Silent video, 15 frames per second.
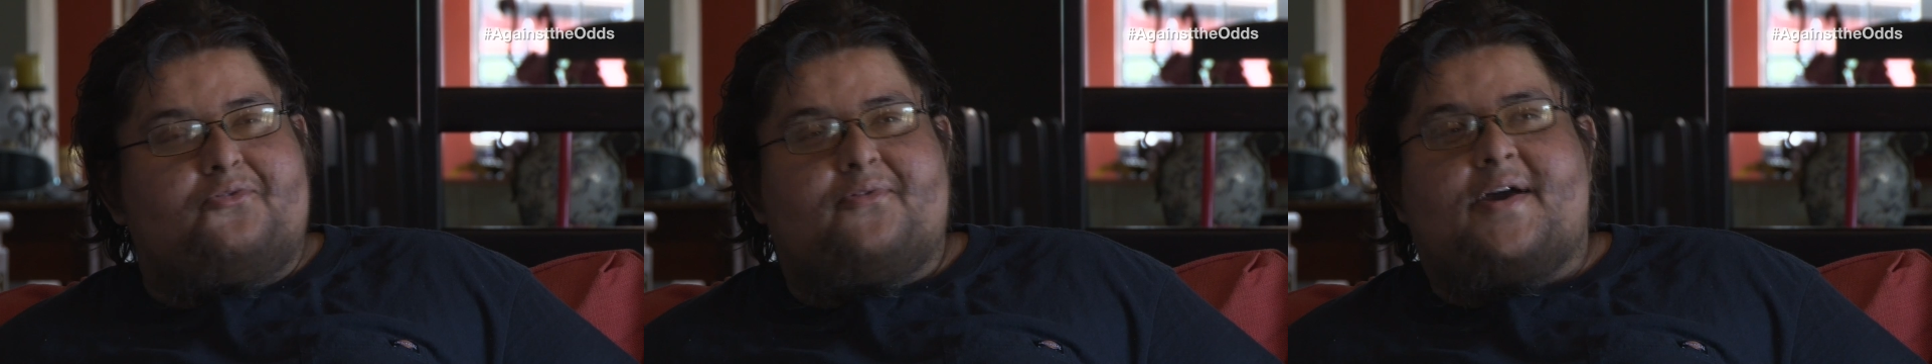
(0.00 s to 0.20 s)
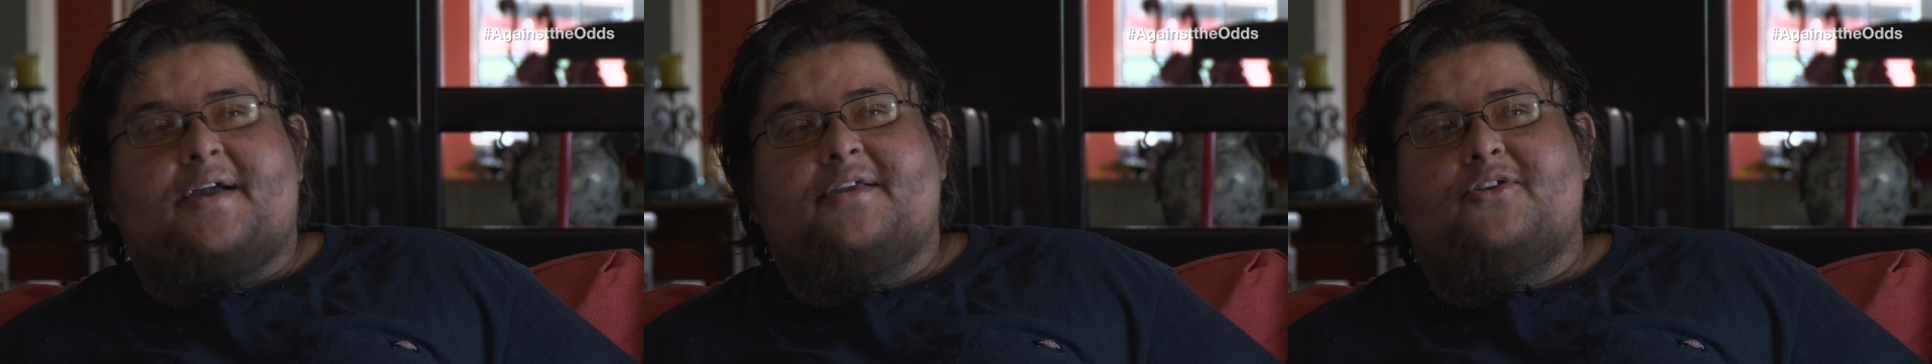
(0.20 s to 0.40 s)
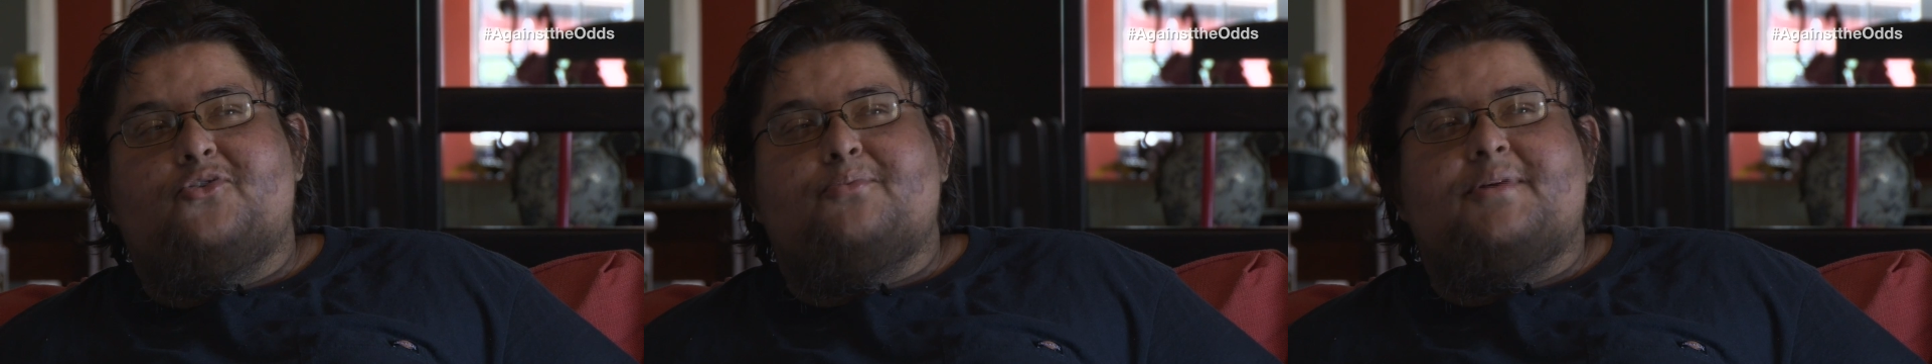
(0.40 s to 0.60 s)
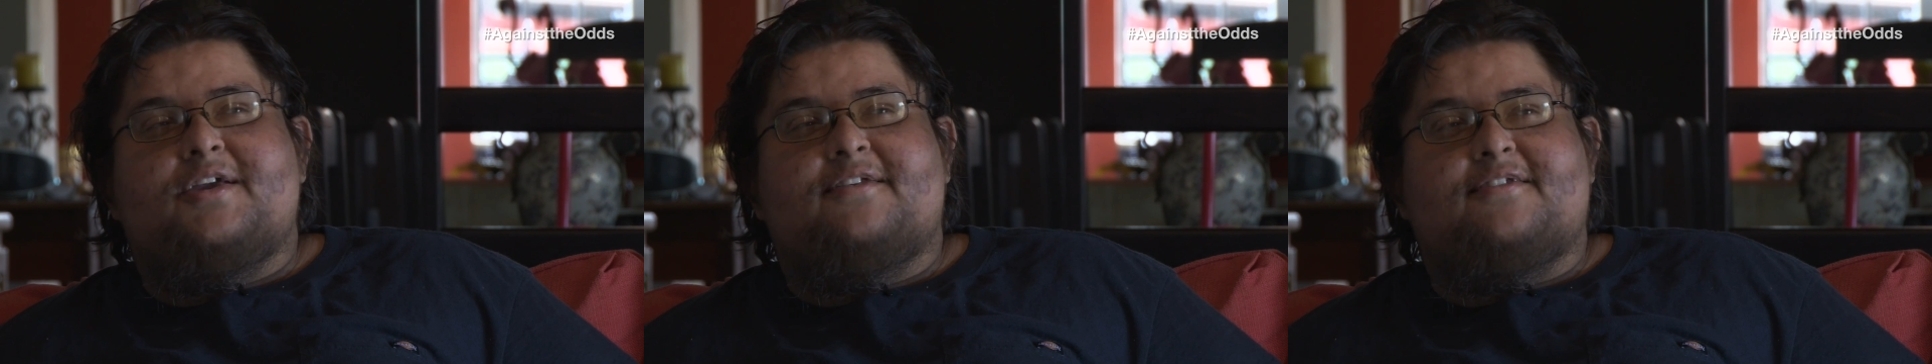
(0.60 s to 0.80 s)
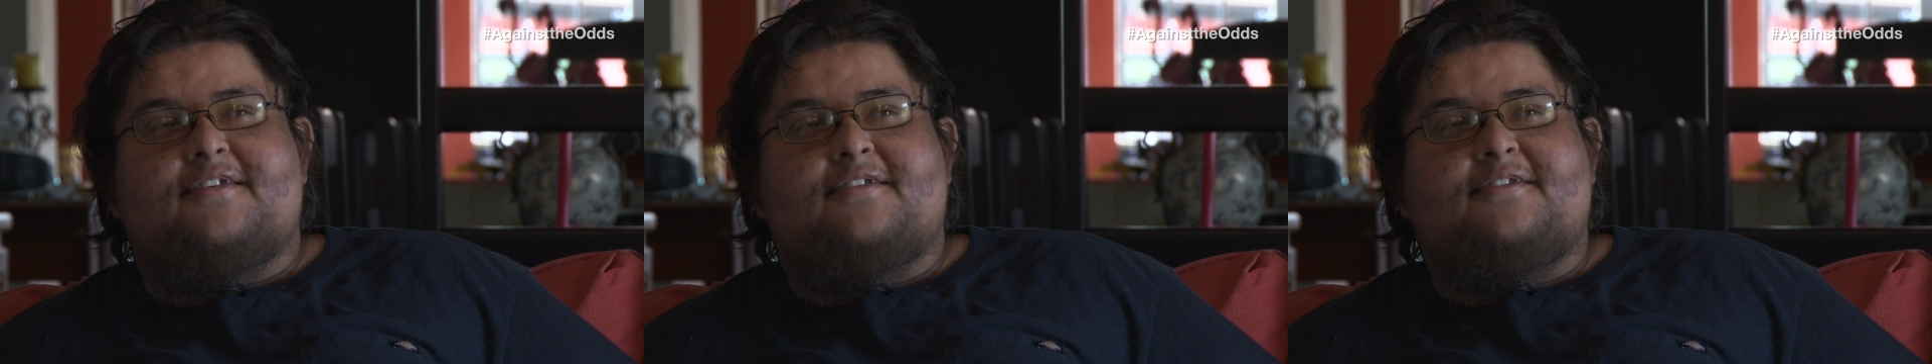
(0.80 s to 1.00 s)
vacuum
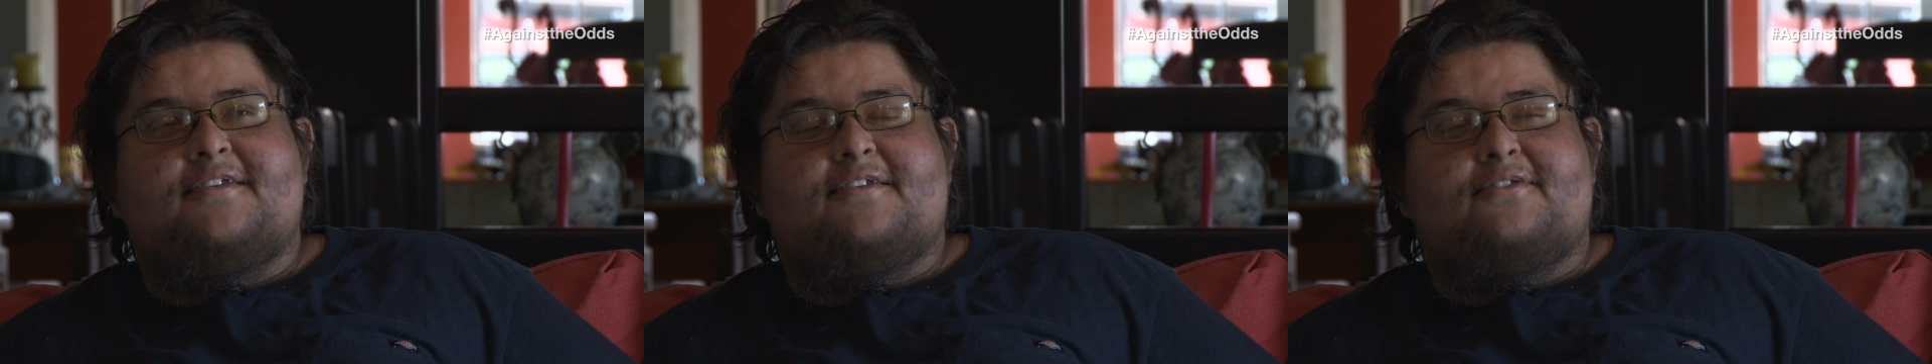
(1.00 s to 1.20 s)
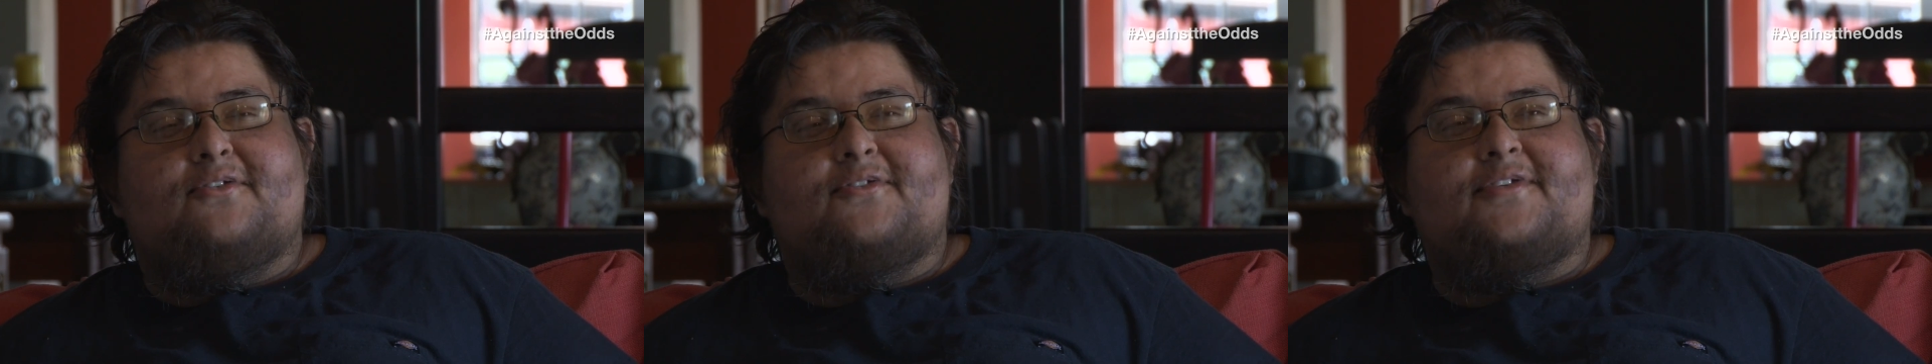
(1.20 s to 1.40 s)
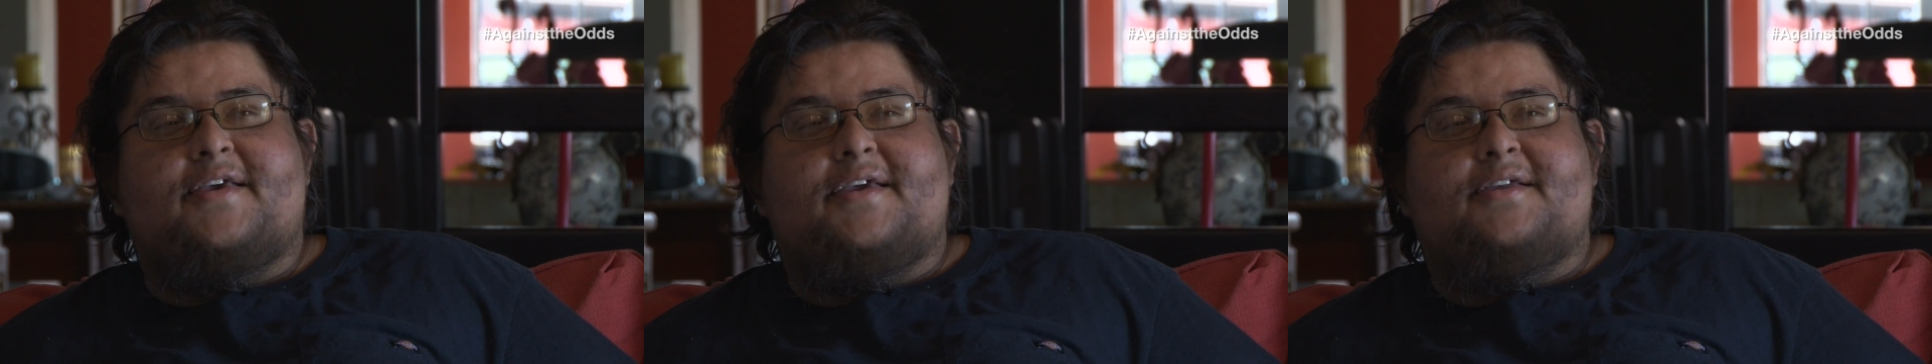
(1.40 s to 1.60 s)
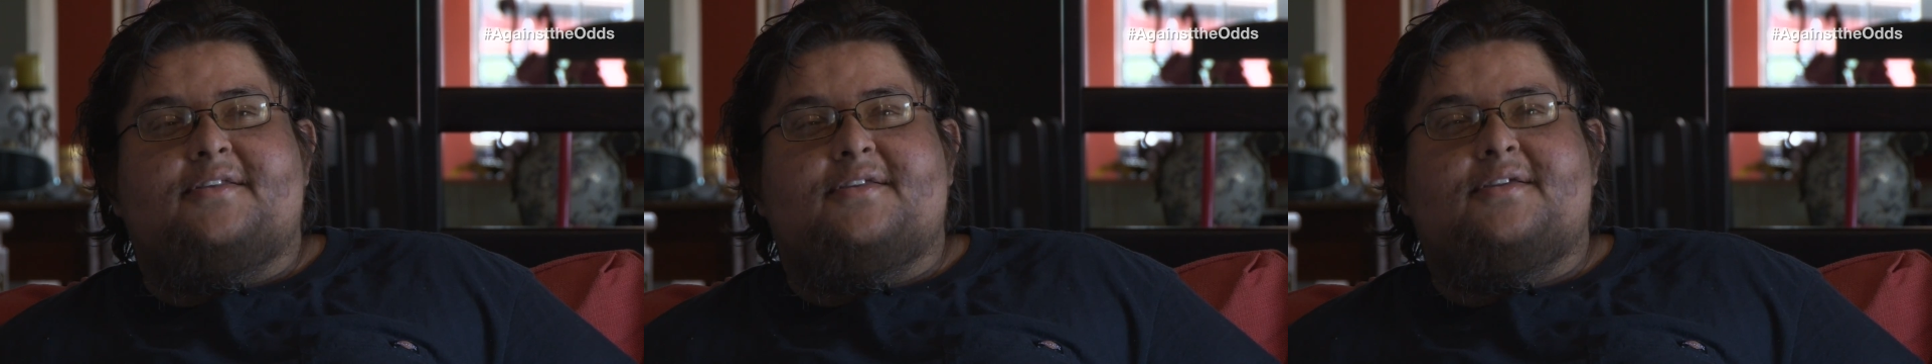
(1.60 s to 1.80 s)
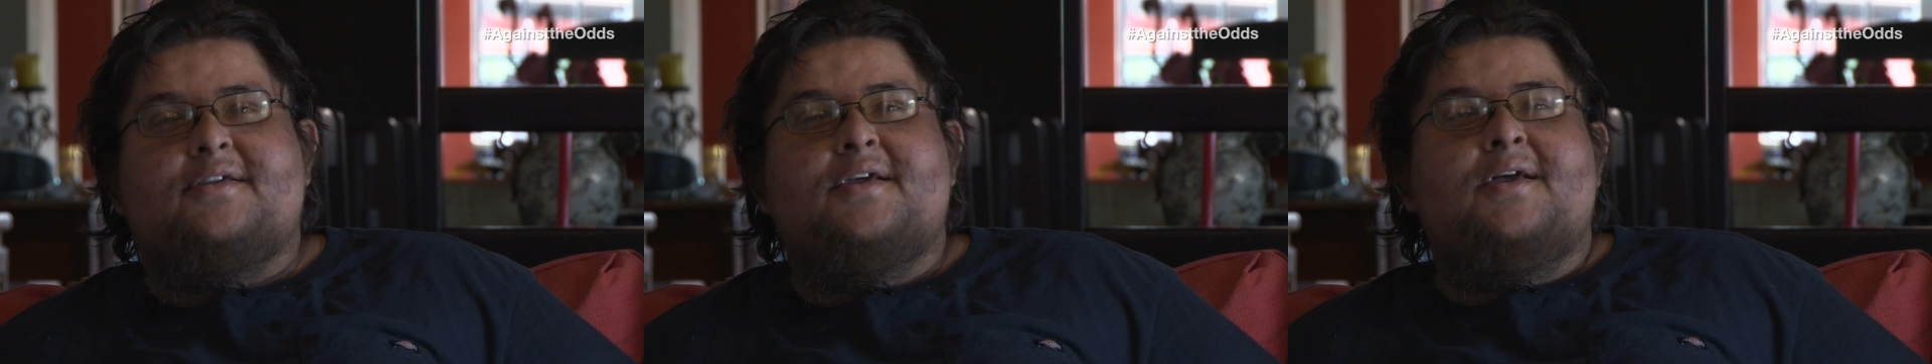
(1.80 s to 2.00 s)
exists in
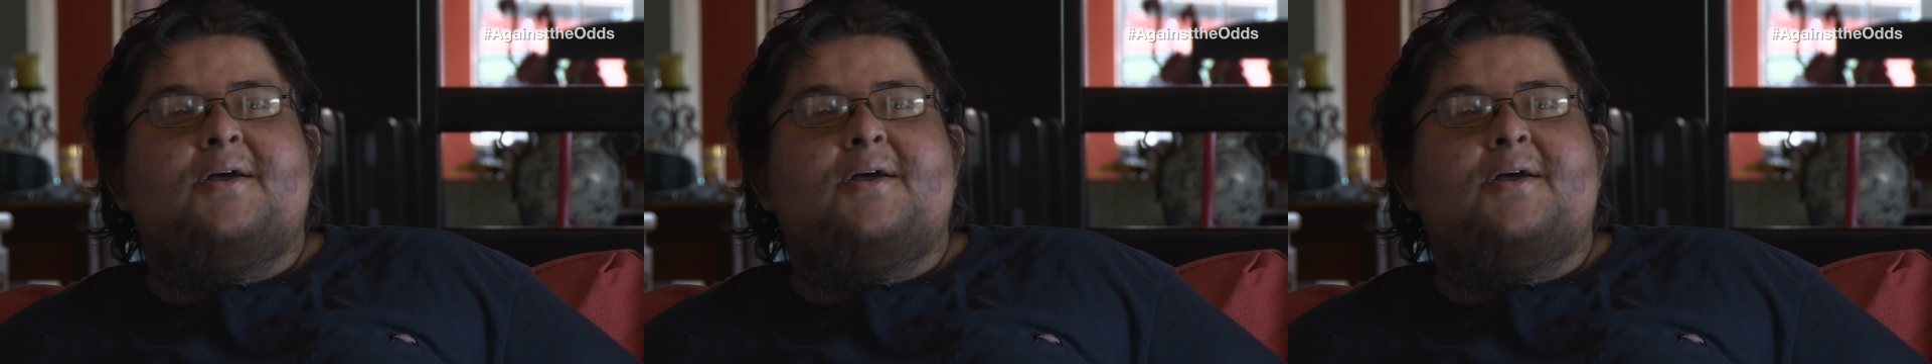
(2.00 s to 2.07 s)
society